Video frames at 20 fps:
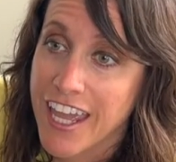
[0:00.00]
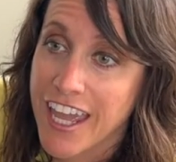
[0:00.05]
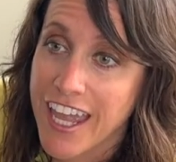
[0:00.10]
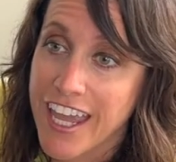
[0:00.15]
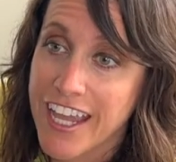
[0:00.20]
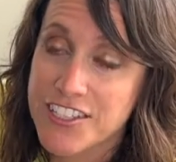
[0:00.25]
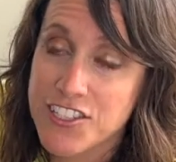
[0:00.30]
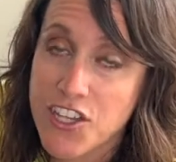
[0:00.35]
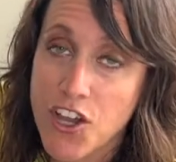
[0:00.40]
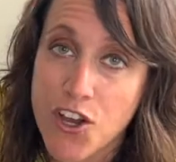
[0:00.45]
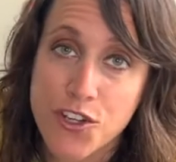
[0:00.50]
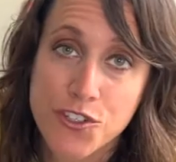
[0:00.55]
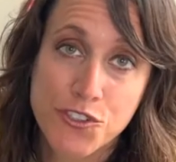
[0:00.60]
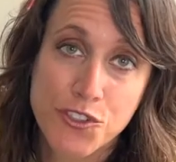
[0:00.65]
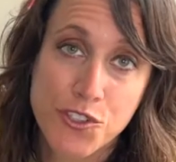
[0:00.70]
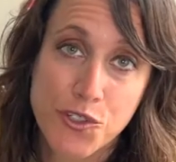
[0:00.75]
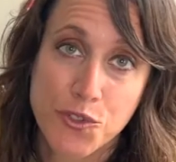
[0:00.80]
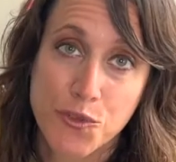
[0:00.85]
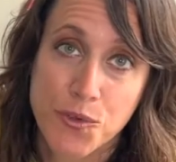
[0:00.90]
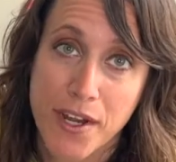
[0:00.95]
It's
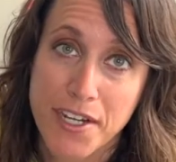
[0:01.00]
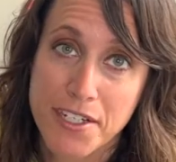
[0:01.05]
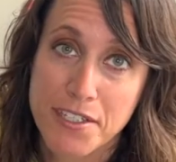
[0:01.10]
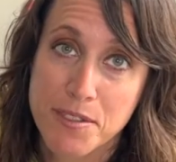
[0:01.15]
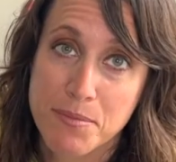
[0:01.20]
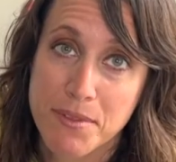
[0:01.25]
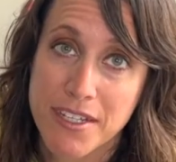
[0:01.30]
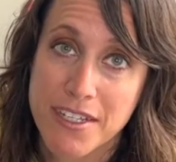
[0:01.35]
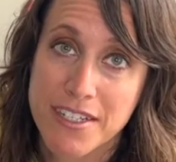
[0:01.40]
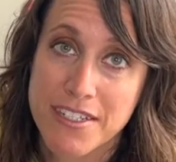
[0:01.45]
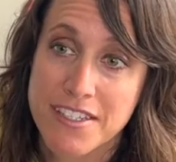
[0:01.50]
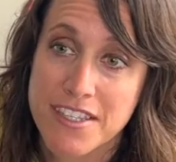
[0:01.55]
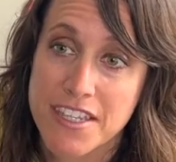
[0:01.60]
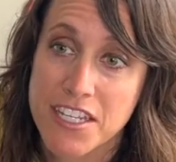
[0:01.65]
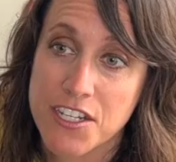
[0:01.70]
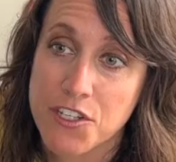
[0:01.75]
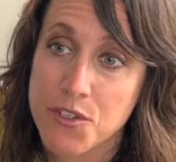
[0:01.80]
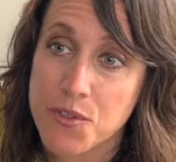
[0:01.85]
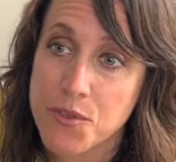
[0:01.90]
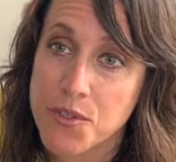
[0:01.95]
also great because
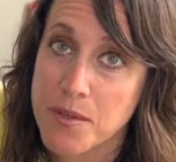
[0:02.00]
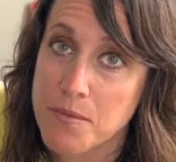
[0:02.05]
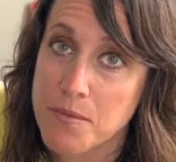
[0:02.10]
then you can